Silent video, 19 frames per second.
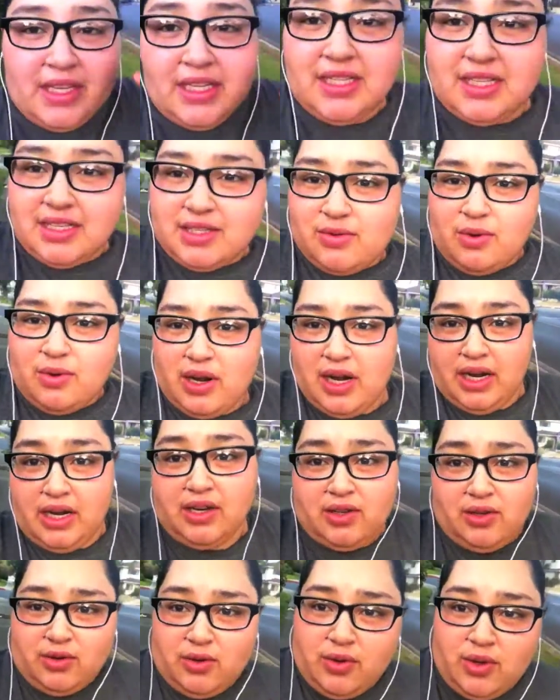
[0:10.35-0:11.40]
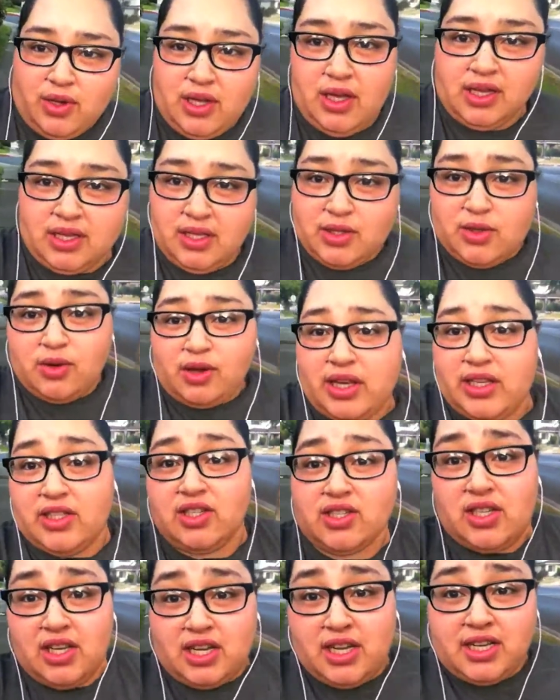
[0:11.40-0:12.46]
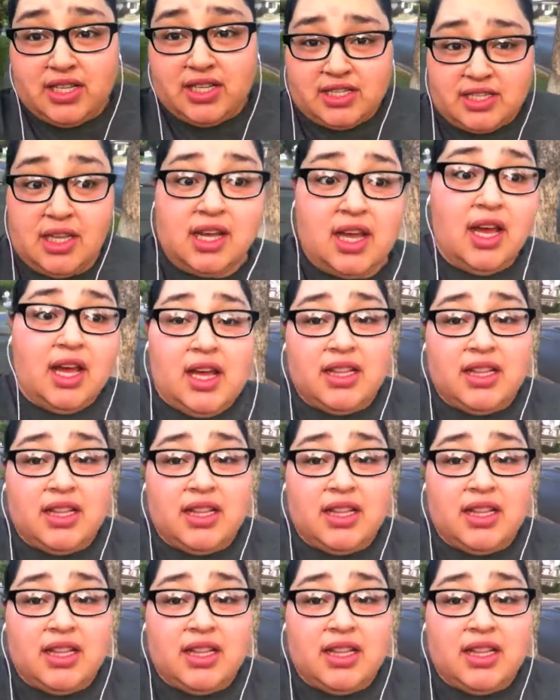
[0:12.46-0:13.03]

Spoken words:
this is what I do to exercise.